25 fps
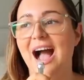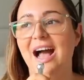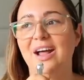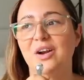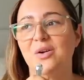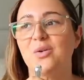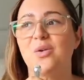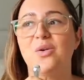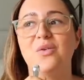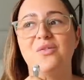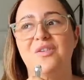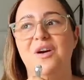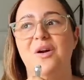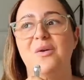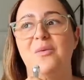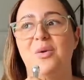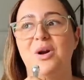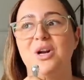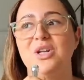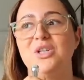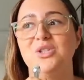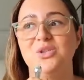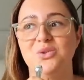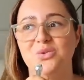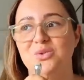I don't know if I
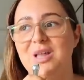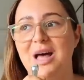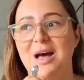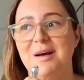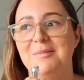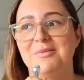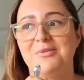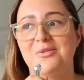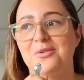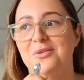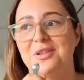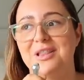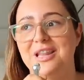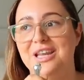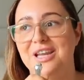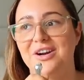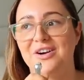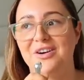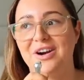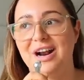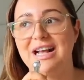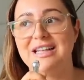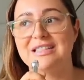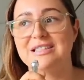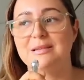want to do that before the
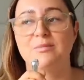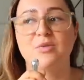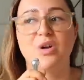year ends.